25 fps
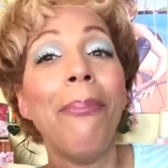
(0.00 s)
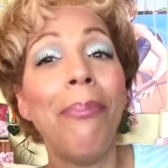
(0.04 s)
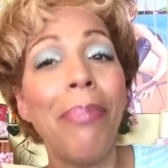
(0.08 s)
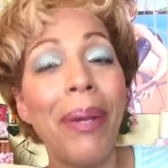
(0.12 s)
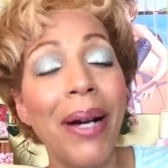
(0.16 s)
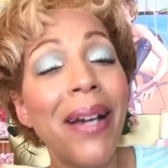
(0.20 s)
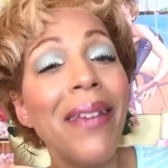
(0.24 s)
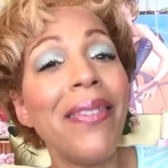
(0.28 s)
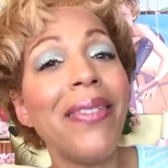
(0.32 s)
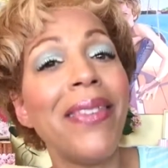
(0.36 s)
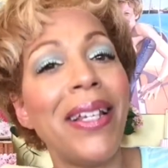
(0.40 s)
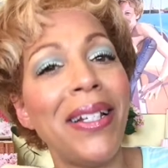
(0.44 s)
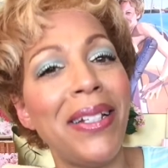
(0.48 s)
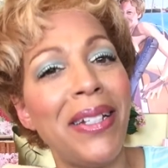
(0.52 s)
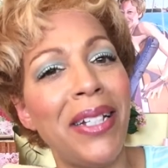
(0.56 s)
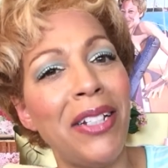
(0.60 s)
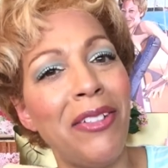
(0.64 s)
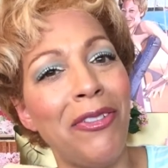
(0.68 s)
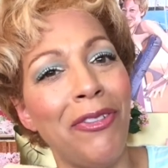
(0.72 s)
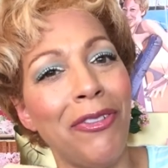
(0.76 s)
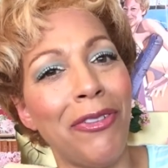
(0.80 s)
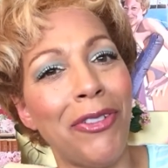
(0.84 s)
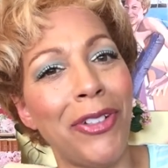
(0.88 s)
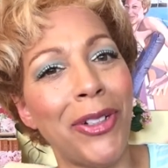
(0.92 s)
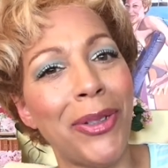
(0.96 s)
But they
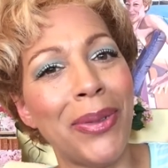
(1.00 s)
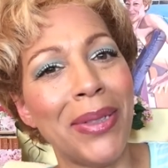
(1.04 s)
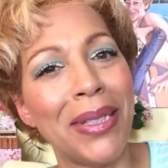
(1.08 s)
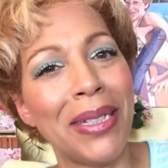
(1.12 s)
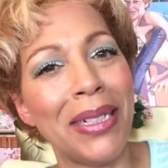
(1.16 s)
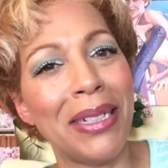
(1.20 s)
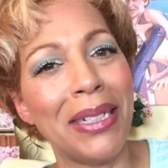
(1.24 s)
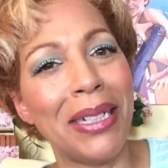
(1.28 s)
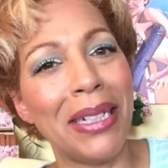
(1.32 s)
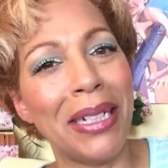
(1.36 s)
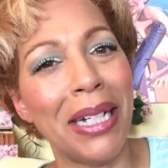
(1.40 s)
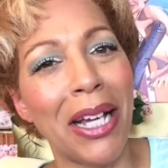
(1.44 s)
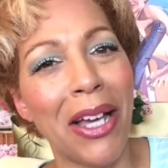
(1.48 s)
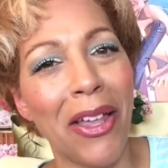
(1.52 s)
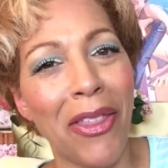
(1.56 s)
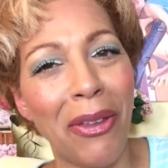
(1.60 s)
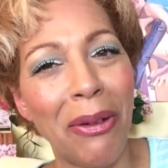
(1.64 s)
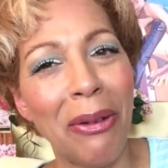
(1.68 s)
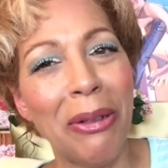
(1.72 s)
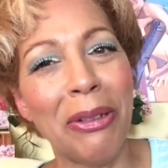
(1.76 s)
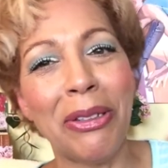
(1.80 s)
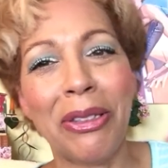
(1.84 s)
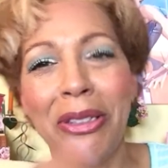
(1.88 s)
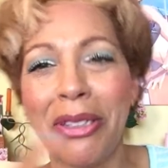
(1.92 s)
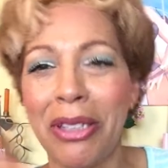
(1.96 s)
didn't fuse it
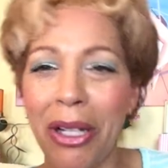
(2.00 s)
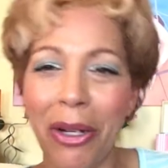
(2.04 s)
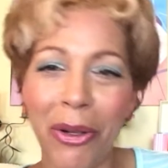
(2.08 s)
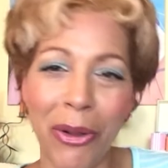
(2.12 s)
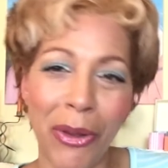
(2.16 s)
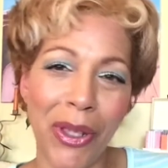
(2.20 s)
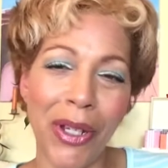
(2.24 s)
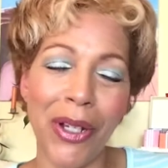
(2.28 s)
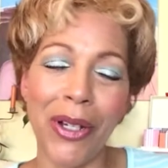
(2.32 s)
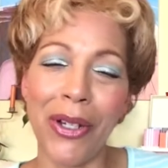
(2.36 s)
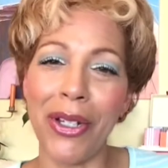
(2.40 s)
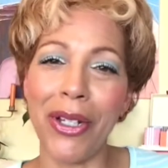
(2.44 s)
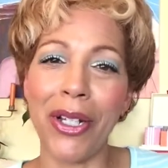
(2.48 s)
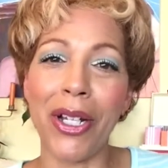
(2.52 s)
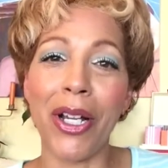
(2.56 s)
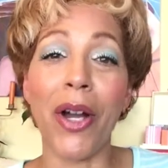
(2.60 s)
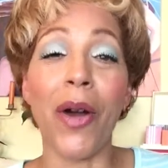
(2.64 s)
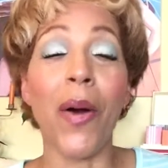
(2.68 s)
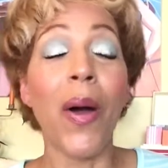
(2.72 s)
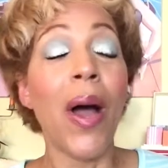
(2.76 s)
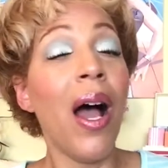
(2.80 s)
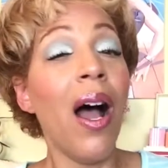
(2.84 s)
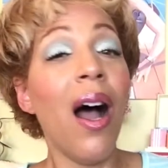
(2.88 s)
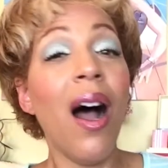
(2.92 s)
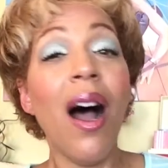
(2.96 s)
together, so there you
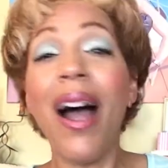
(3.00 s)
go.